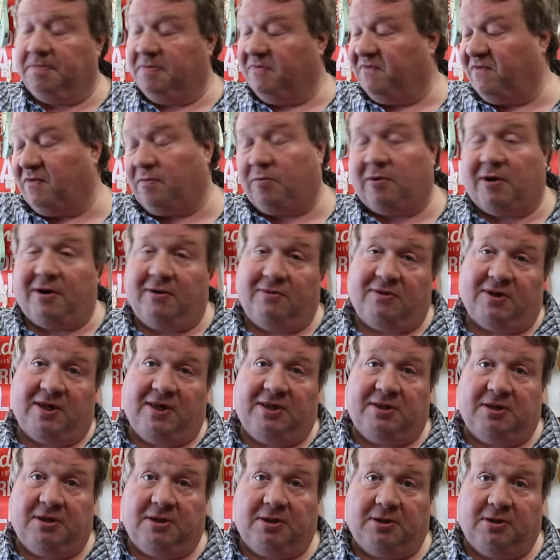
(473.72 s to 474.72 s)
Vibrato is
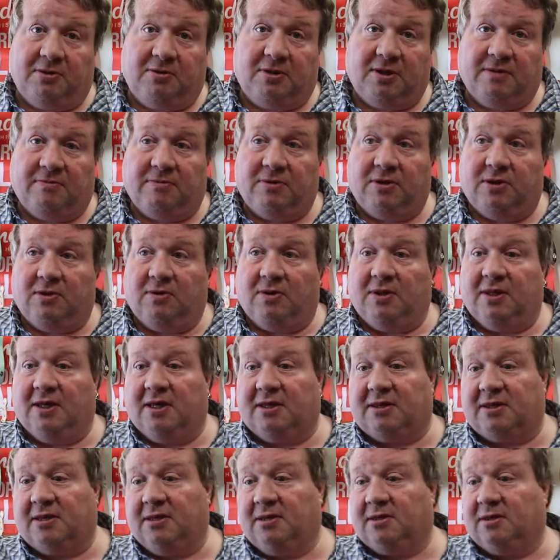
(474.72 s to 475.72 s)
easy to do. They've been doing
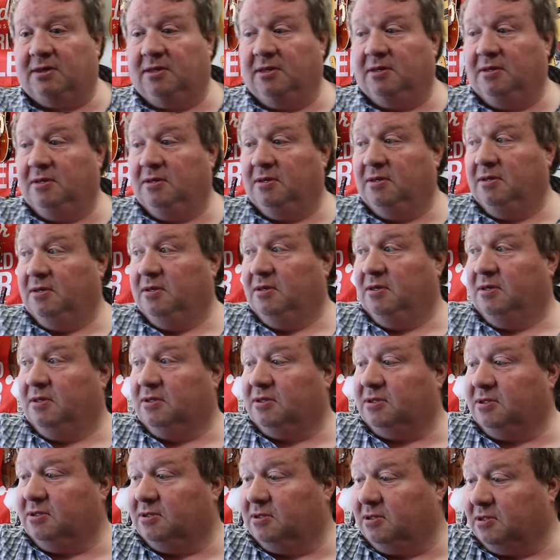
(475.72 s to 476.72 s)
that since the
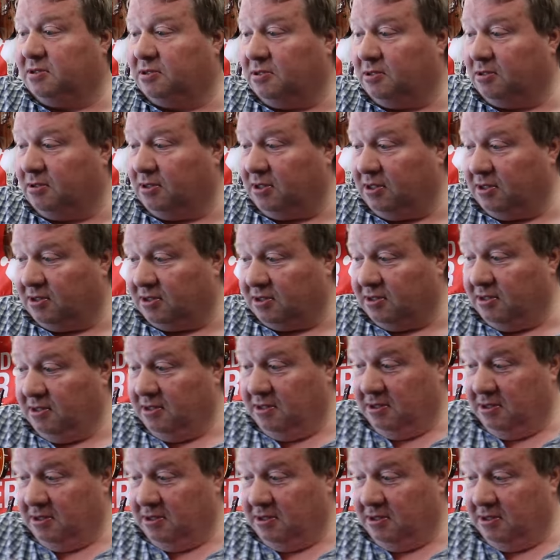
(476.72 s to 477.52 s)
30s.